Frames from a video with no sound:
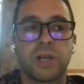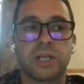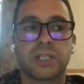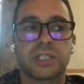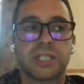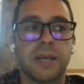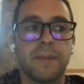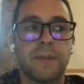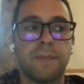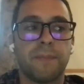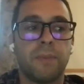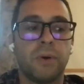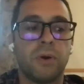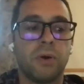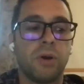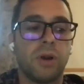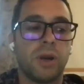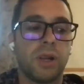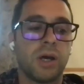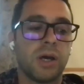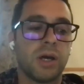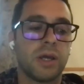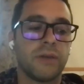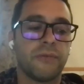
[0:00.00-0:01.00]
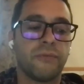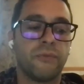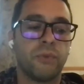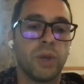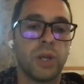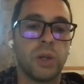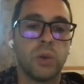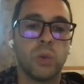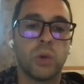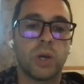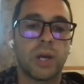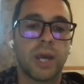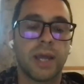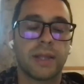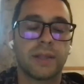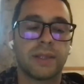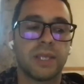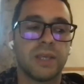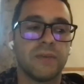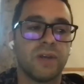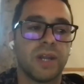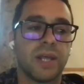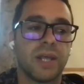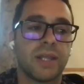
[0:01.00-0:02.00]
for example, if we look at
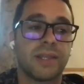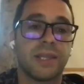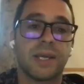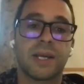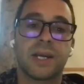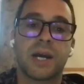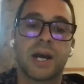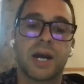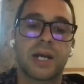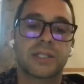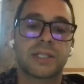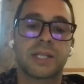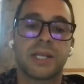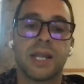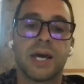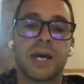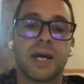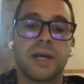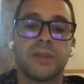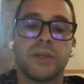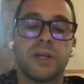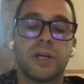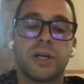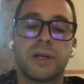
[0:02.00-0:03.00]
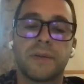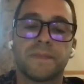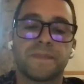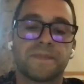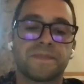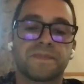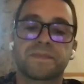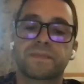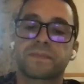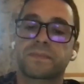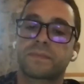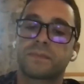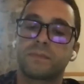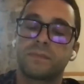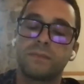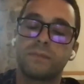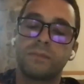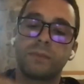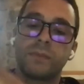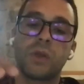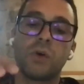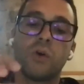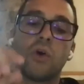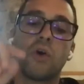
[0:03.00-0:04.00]
even at the cart slider,
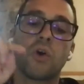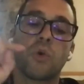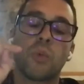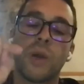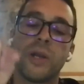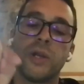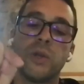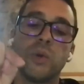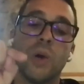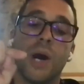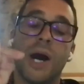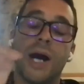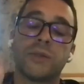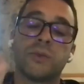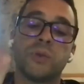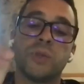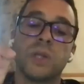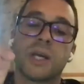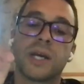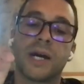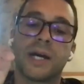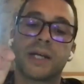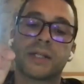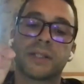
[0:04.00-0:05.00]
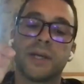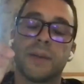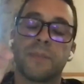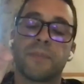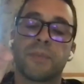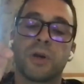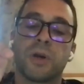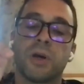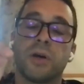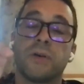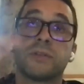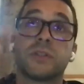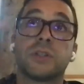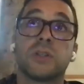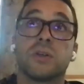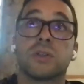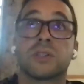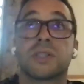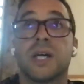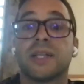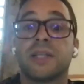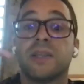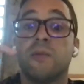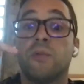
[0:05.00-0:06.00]
or when you add to the cart so
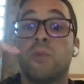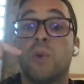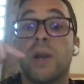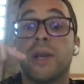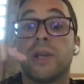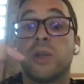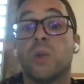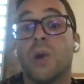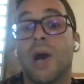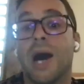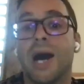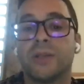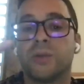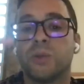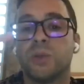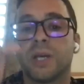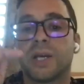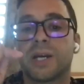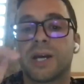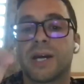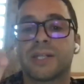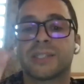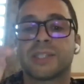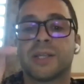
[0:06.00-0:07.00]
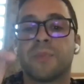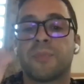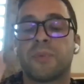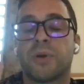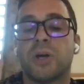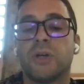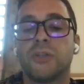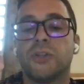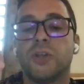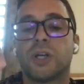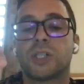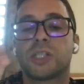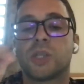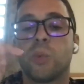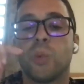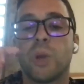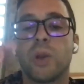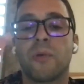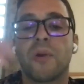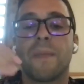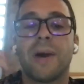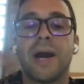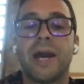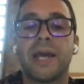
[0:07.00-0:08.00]
starting when you add to the cart a product,
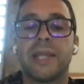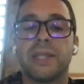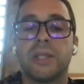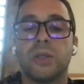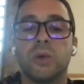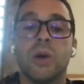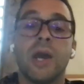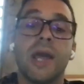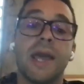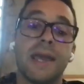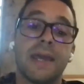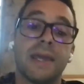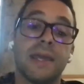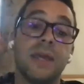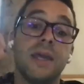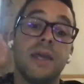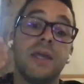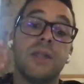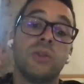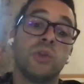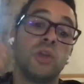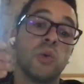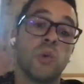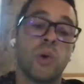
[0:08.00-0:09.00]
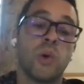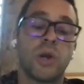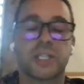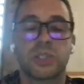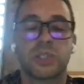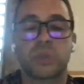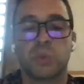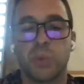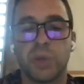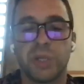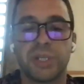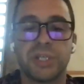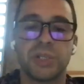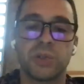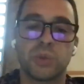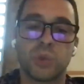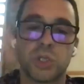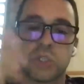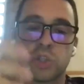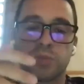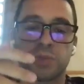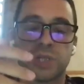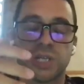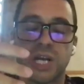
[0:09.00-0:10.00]
we remind you, hey, do you want to switch
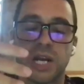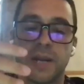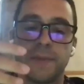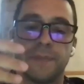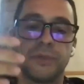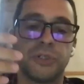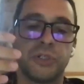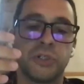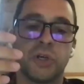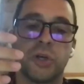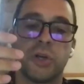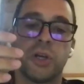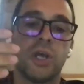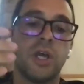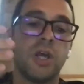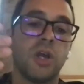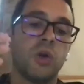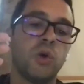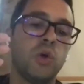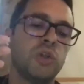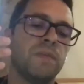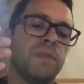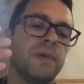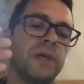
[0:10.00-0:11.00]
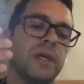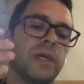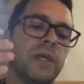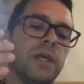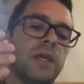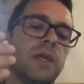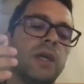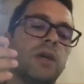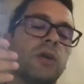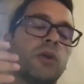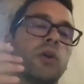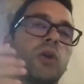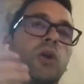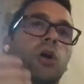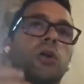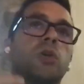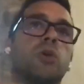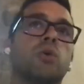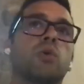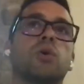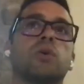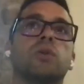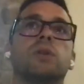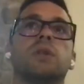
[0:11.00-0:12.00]
into a subscription? Could be,
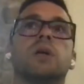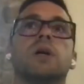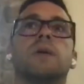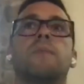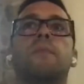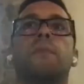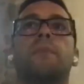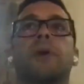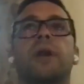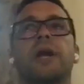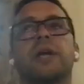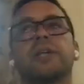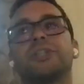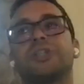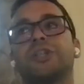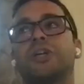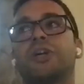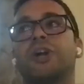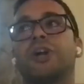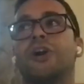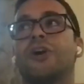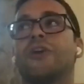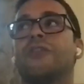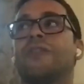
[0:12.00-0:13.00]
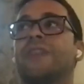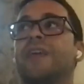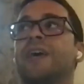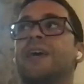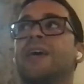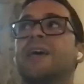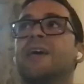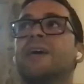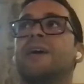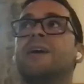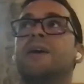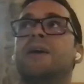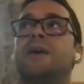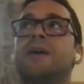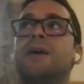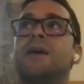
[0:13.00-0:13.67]
you could pressure on the